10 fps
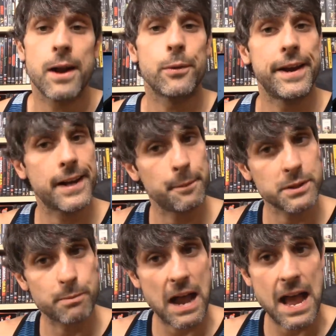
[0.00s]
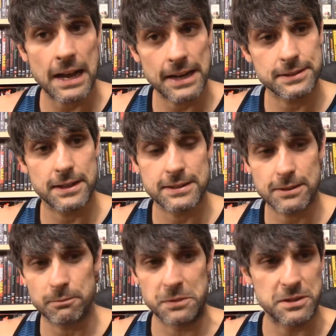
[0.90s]
Ray comes back as
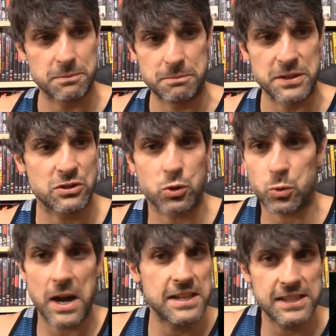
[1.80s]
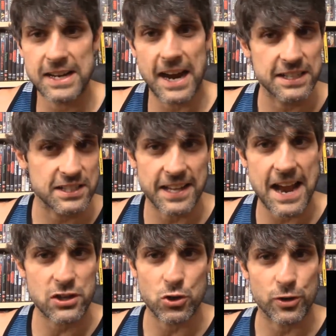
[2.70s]
this this this crazy kind of
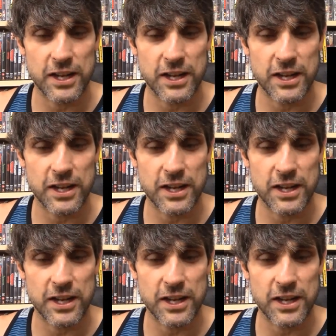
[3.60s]
slasher